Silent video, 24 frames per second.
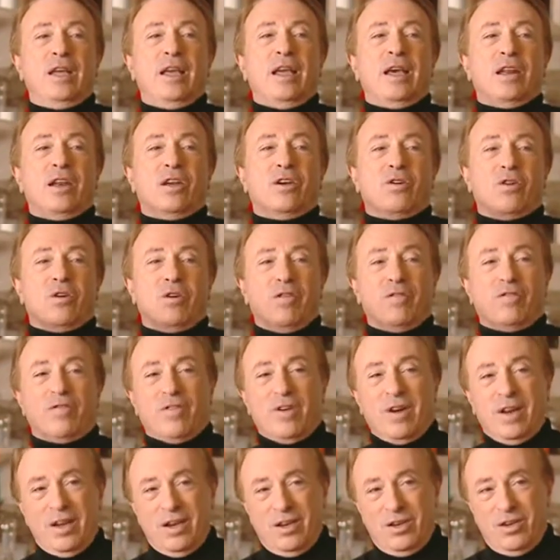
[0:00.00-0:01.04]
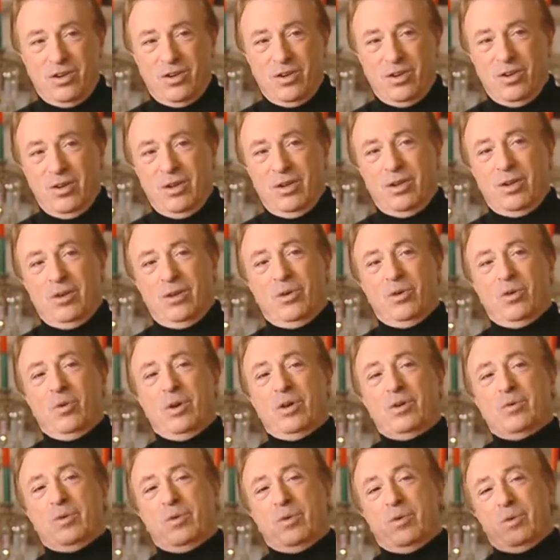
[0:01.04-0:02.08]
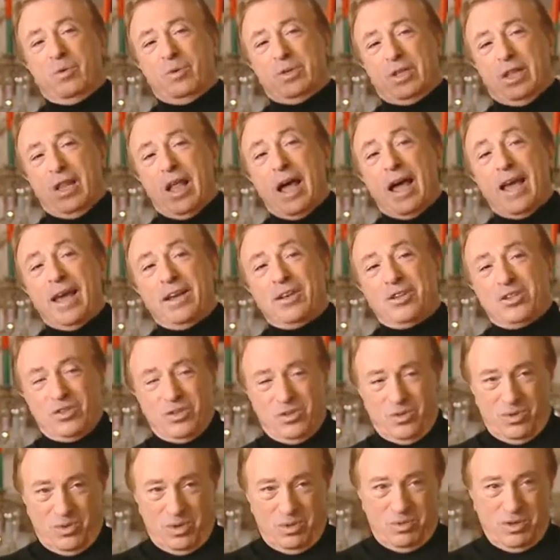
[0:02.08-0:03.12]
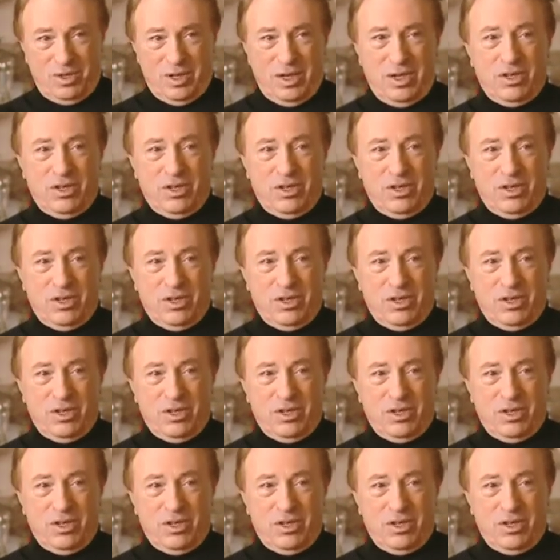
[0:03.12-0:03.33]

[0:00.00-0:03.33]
He had a girlfriend who he was lying to.